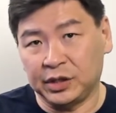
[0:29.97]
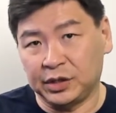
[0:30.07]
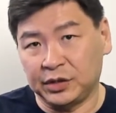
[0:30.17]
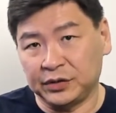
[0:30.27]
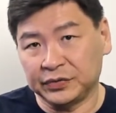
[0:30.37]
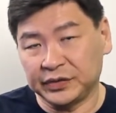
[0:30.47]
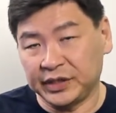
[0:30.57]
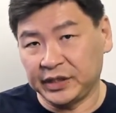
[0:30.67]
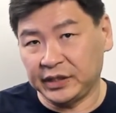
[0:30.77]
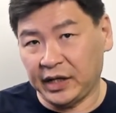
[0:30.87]
of
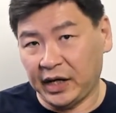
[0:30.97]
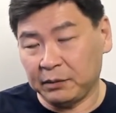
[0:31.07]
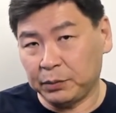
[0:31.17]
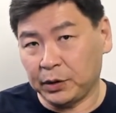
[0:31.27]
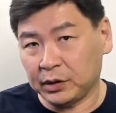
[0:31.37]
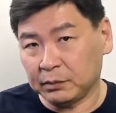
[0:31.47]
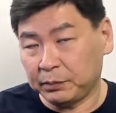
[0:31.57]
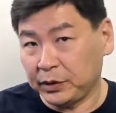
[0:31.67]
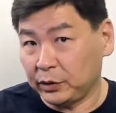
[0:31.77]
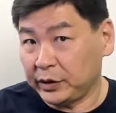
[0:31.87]
the 8-port
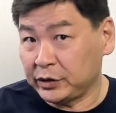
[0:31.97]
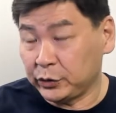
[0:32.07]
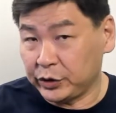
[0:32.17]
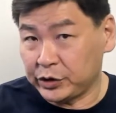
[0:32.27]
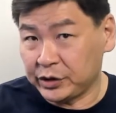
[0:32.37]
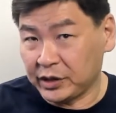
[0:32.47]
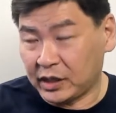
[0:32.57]
PoE switch,